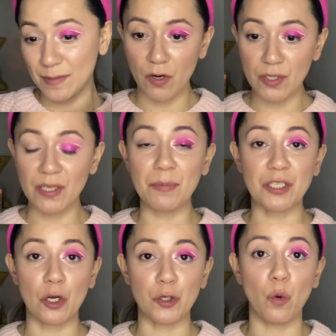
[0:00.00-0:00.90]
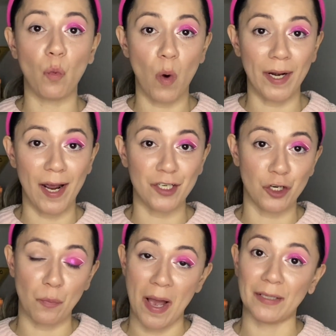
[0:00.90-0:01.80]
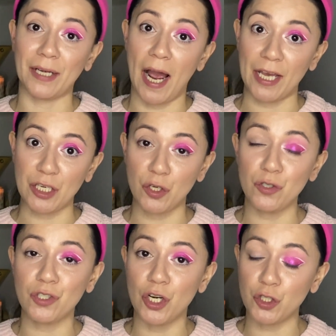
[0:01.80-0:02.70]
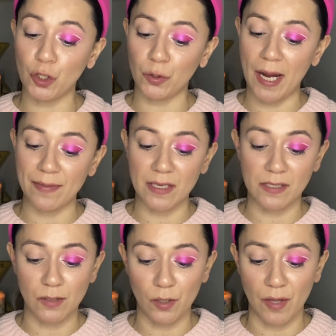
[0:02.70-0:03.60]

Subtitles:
First, let me tell you what eyeshadow palette I used to create this look.